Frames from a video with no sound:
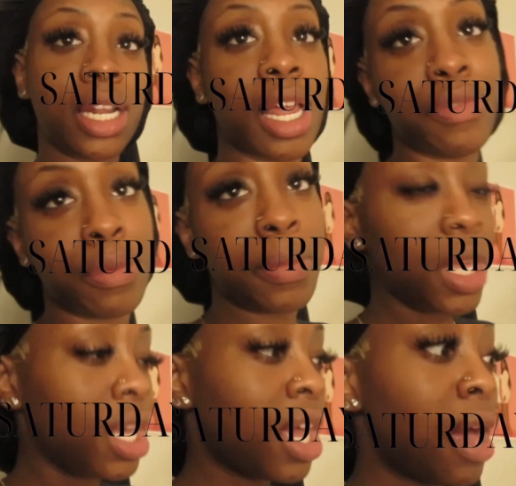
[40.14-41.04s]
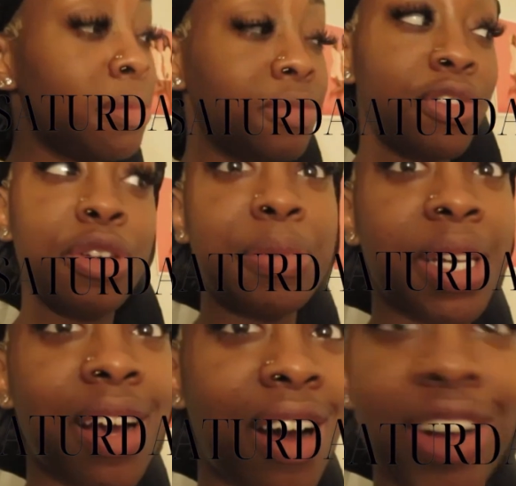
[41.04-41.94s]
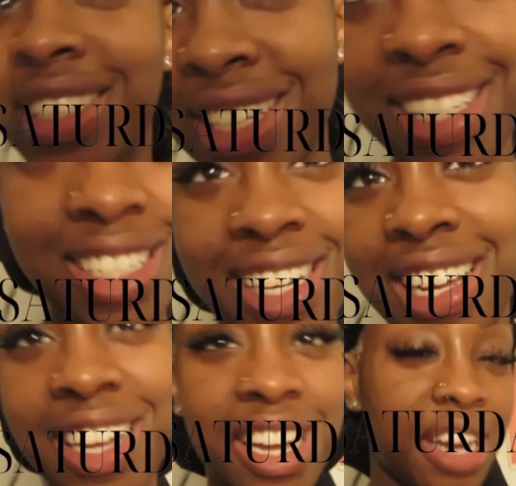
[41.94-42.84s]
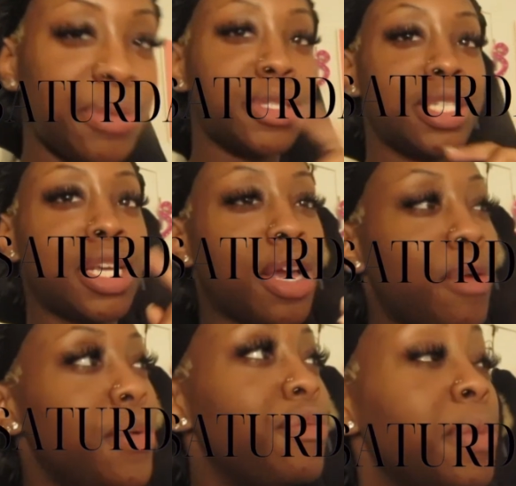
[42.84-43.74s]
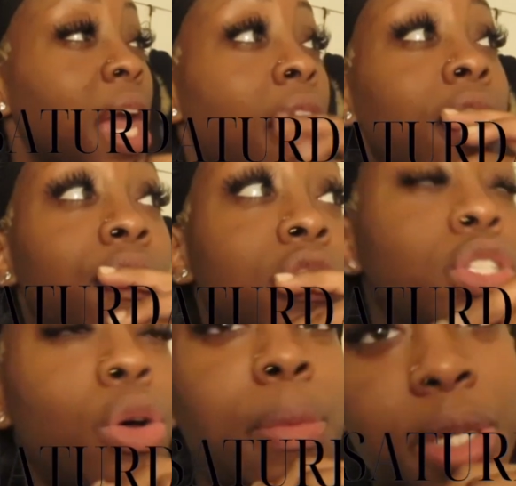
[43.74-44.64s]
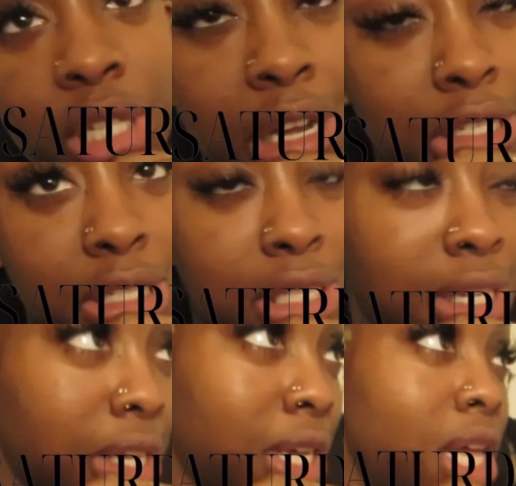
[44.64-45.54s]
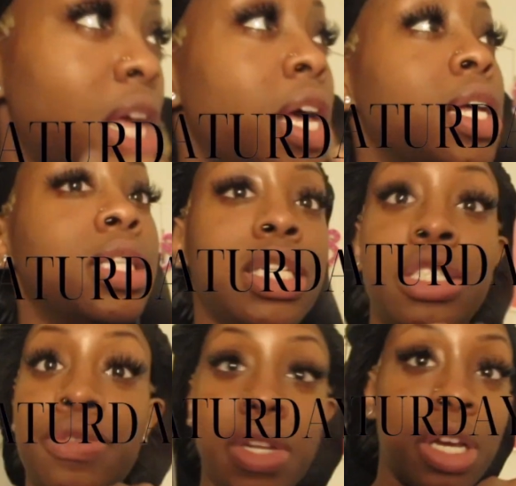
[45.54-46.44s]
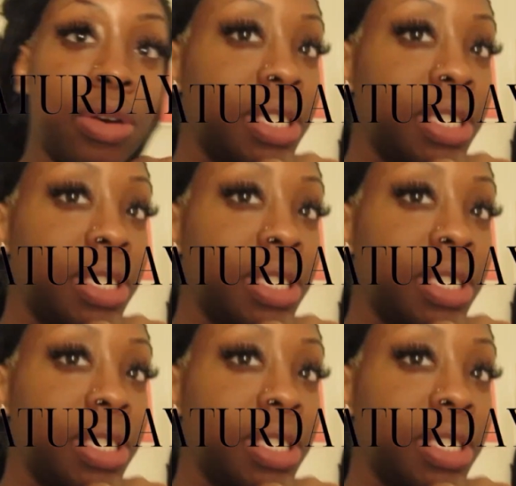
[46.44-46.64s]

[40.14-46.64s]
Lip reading: in the life of me. I'm filming content today and I want to take y'all with me. I have so much content to take. This video